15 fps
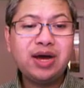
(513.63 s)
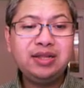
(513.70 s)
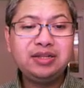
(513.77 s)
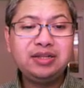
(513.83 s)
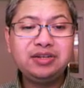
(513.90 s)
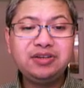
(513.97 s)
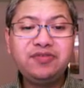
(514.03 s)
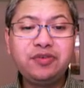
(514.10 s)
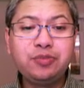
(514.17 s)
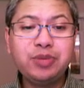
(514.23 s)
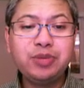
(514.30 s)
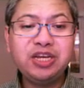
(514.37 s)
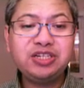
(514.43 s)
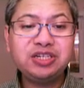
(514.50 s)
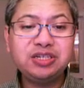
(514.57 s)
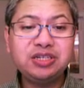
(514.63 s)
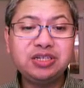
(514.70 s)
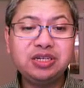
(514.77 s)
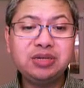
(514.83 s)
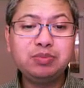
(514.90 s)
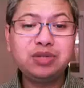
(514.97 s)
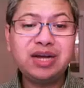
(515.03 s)
while the
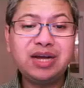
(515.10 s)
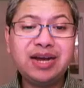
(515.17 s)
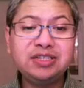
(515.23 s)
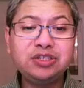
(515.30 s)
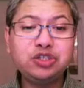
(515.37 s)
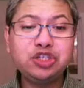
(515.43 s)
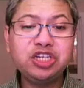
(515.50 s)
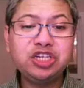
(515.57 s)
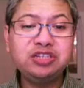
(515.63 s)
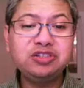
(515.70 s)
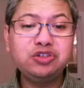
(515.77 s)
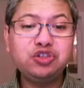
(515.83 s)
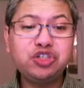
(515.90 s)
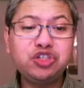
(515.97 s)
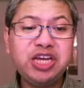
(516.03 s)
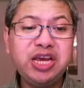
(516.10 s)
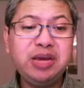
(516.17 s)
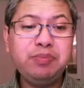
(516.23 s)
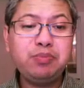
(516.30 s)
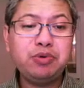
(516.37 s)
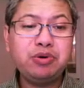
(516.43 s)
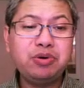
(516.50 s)
deformation implies the change in
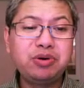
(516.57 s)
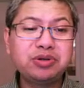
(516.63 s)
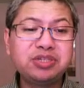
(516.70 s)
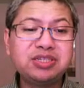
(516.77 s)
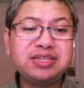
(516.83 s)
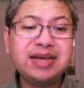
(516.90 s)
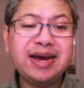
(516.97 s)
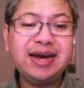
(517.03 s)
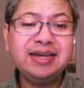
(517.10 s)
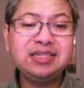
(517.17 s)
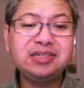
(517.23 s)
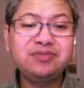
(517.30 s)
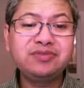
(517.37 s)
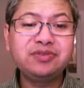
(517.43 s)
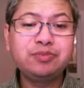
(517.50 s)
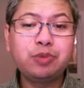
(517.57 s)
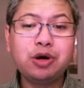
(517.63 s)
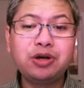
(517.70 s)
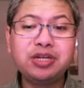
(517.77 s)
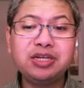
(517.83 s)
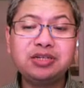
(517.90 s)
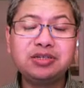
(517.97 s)
shape or size of the
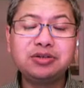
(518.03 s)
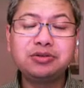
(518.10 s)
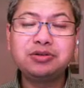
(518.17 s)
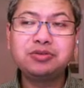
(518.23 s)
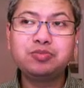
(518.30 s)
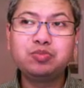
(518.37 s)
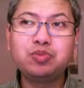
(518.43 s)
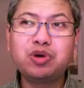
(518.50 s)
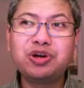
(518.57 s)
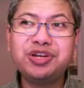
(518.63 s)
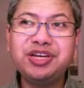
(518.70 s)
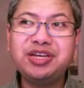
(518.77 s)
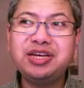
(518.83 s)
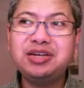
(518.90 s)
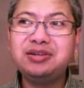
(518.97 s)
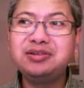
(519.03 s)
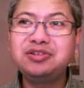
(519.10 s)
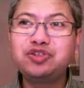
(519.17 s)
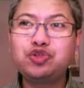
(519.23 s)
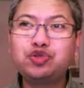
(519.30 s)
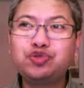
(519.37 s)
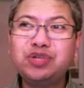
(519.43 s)
body. So the body
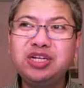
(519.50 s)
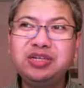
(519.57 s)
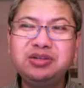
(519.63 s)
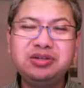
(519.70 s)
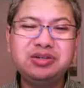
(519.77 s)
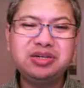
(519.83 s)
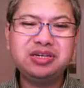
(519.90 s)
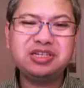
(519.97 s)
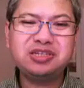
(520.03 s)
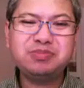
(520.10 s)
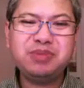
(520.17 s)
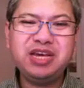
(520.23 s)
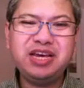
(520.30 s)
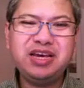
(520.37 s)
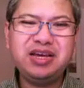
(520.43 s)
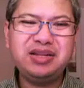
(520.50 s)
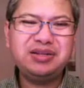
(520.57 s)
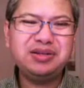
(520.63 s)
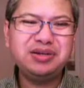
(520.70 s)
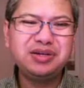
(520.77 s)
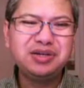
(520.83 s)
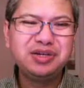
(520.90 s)
can shrink,
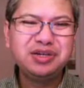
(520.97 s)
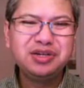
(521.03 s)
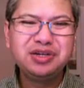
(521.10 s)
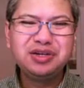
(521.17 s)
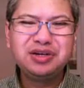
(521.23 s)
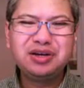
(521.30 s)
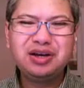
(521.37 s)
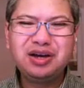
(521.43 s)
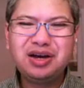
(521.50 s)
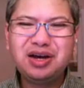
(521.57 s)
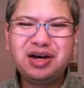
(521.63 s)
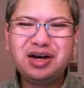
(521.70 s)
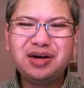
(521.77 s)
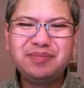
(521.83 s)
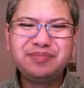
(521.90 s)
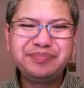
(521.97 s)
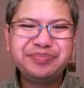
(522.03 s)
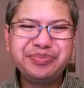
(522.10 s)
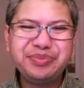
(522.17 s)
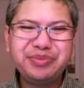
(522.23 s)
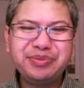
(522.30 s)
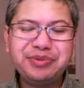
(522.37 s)
expand,
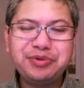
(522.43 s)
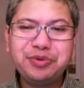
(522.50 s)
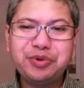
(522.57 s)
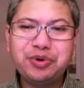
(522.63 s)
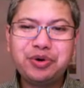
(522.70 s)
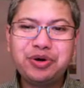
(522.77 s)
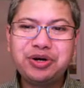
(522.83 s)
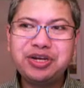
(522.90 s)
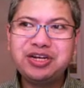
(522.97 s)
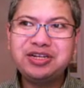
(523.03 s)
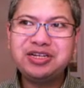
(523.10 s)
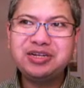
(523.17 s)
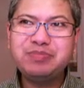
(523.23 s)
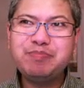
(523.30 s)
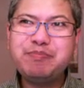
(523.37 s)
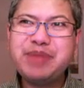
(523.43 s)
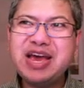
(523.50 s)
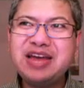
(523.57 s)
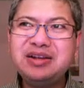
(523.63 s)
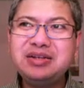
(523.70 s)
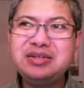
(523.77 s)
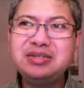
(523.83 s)
um, or it can
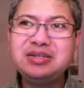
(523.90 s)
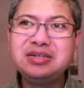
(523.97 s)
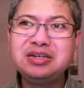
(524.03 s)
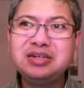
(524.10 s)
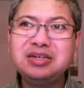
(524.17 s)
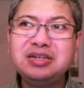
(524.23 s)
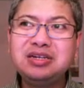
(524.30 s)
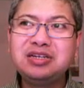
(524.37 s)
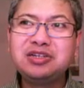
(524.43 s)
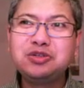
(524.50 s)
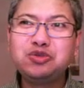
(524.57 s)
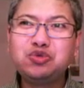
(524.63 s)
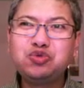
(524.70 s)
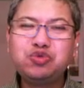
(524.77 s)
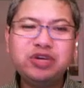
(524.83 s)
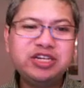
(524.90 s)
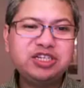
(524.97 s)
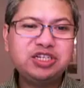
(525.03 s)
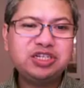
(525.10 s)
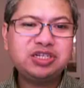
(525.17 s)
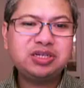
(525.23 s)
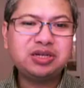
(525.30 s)
bend, it can
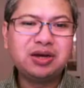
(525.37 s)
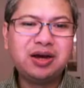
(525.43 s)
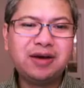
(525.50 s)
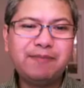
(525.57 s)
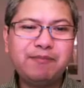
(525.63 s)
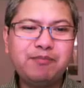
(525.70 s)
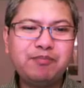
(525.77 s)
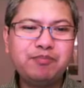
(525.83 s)
twist,